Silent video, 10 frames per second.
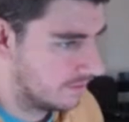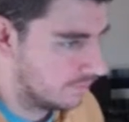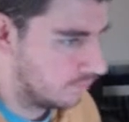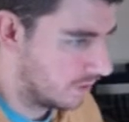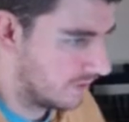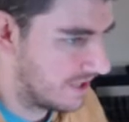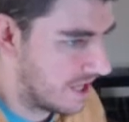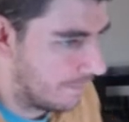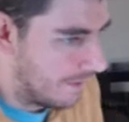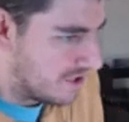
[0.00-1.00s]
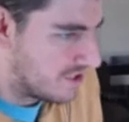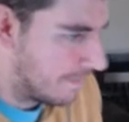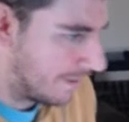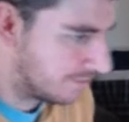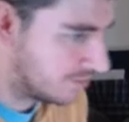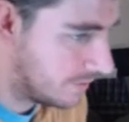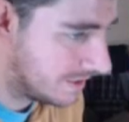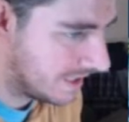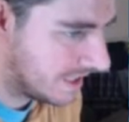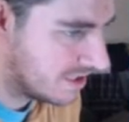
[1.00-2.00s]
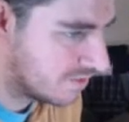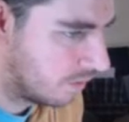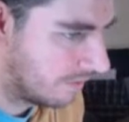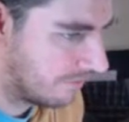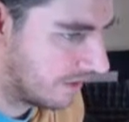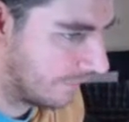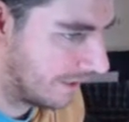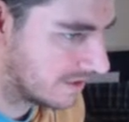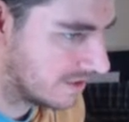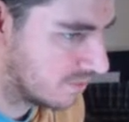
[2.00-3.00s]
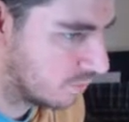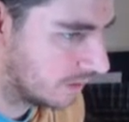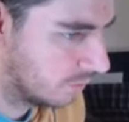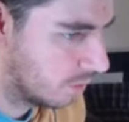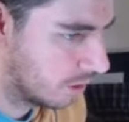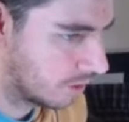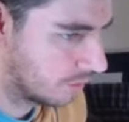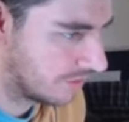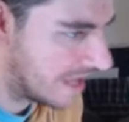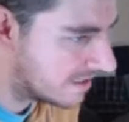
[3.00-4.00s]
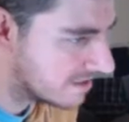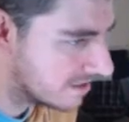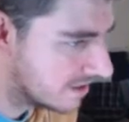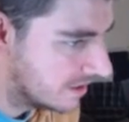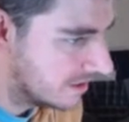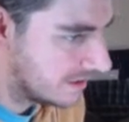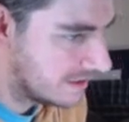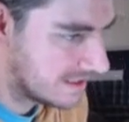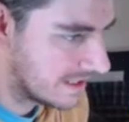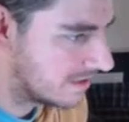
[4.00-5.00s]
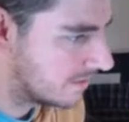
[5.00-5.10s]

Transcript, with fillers: Whatever they are passionate about doing is what Firaxis will work on next, he said.